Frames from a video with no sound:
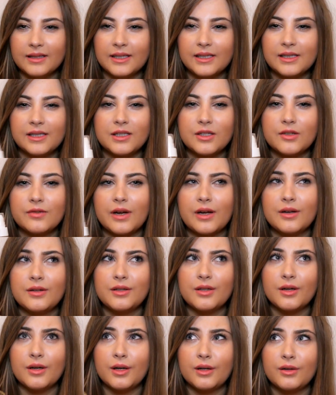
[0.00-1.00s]
This is
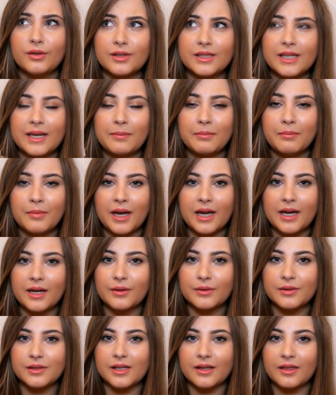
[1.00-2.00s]
around £9 or
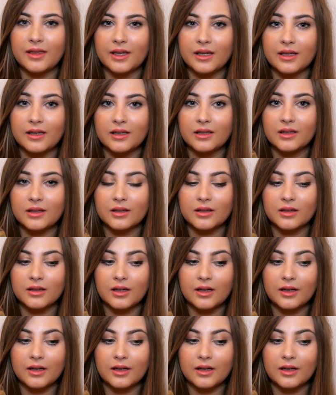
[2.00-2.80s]
£10 I think,